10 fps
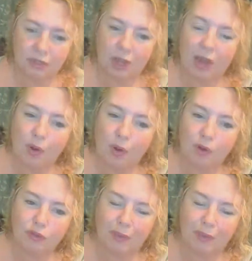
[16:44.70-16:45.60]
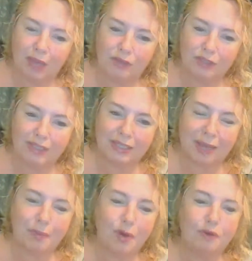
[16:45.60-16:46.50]
Uphold your boundaries,
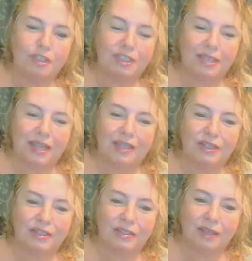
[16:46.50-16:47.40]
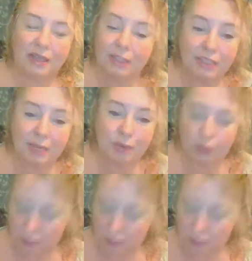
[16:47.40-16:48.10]
uphold your standards, and just keep on